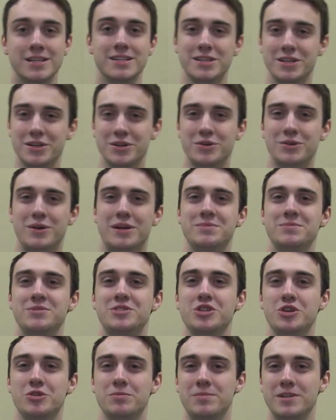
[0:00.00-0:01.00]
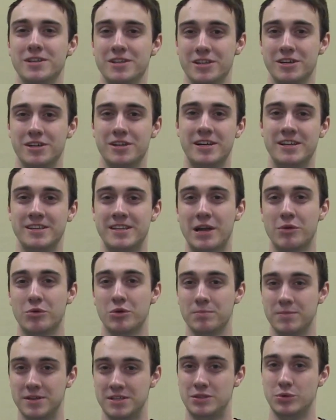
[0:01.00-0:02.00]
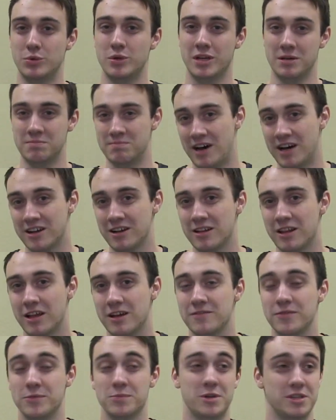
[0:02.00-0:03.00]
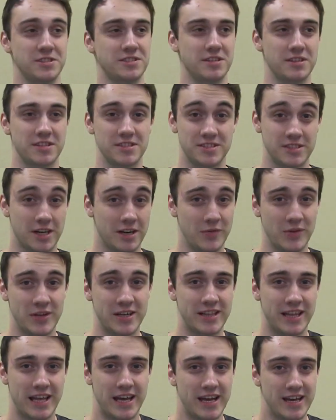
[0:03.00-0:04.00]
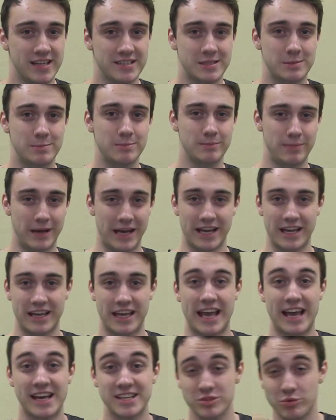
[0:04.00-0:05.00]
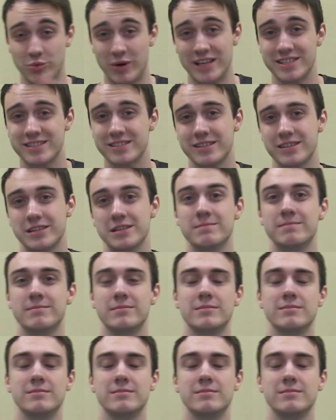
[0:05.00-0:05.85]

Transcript: Hello, I'm Joe Boehler, and I will be doing a monologue from Curse of the Starving Class by, as Wesley.